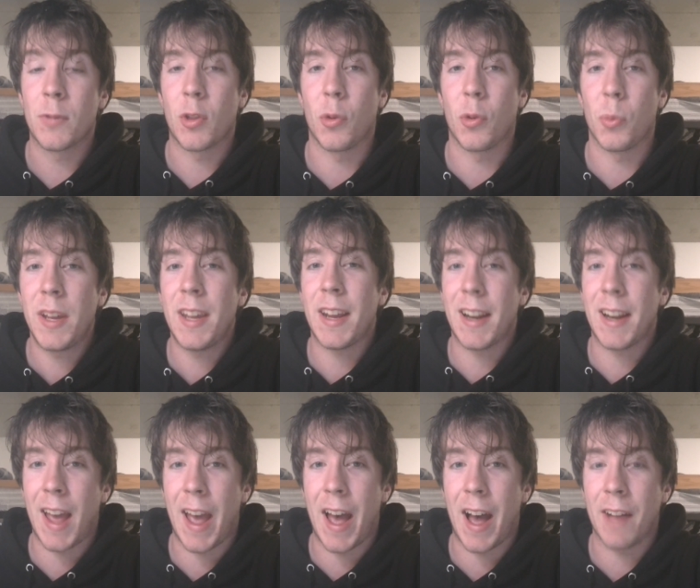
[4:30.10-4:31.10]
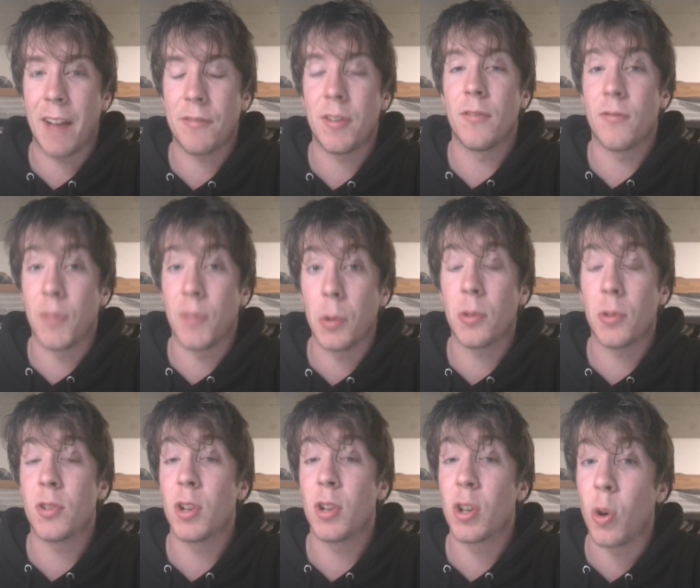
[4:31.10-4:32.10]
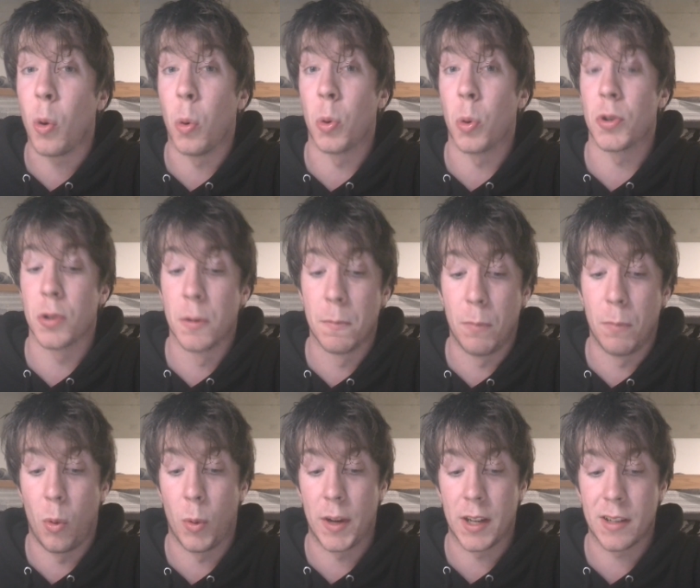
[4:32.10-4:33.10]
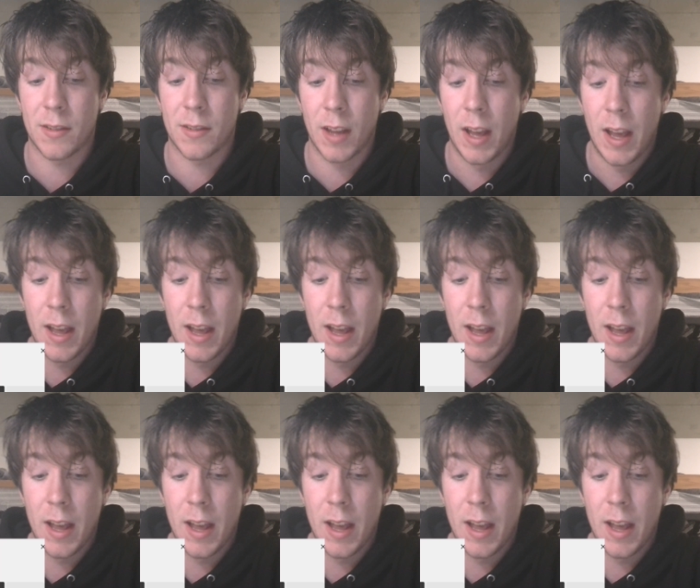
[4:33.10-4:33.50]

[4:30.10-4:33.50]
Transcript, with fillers: three and a half first quarter points.